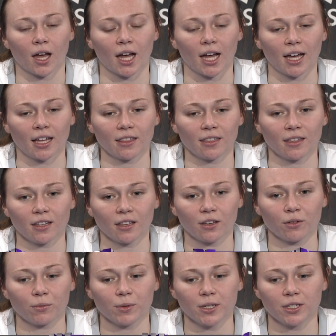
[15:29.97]
I
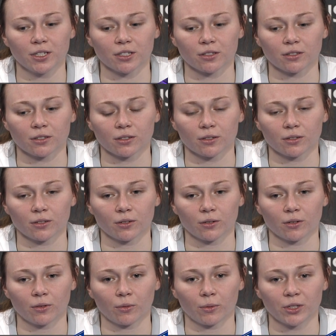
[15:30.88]
think we
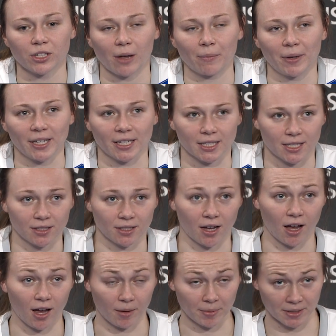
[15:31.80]
stopped making
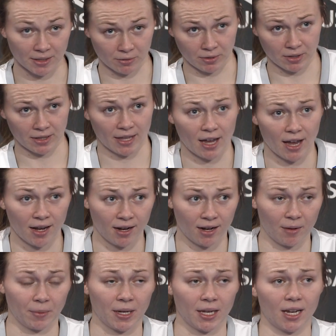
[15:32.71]
stops. They
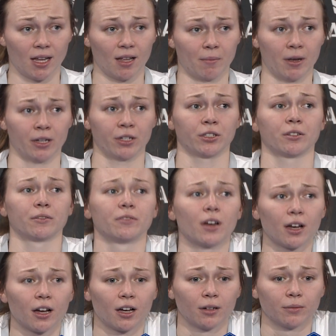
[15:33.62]
ended up getting a bunch
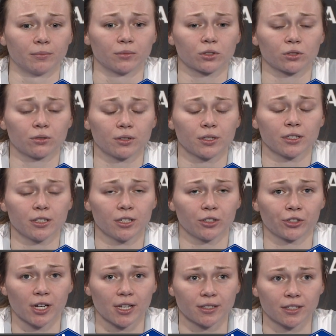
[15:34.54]
of scores in
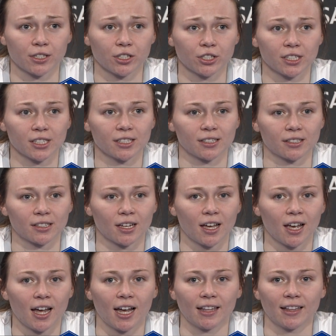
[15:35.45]
transition,
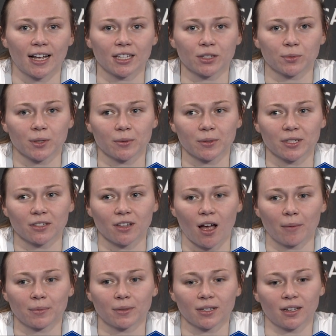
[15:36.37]
and that's where we
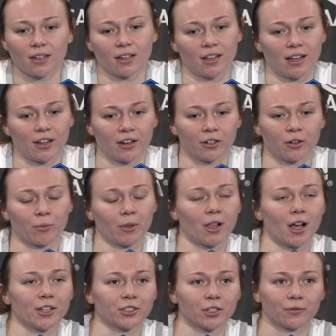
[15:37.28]
stopped. We
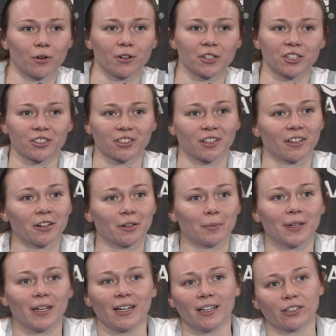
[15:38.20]
lost our focus just a little
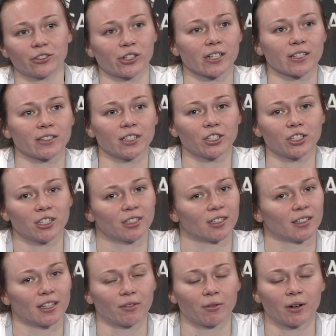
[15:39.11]
bit in transition,
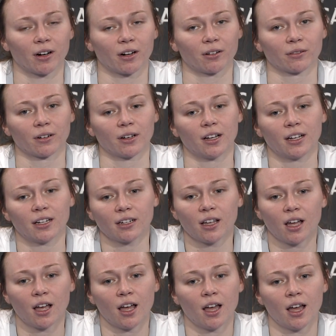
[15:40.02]
and they went on a run,
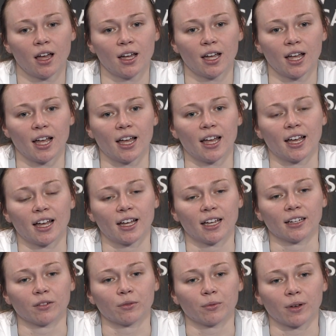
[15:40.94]

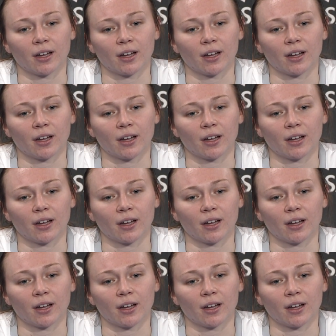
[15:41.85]
and